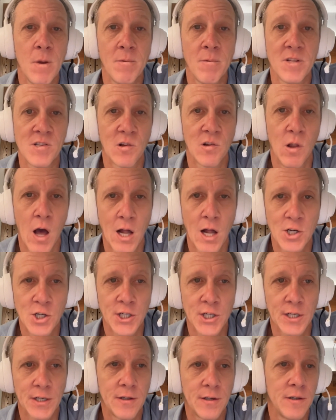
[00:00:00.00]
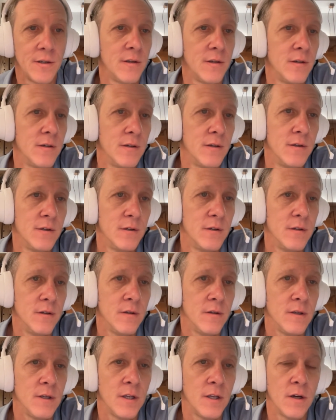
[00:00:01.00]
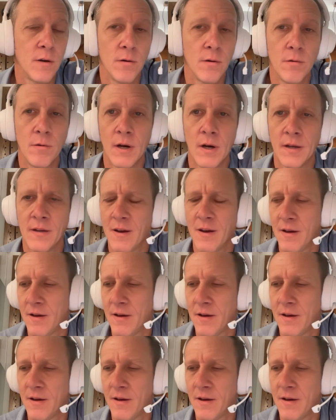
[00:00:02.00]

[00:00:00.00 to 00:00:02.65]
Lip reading: Logic. I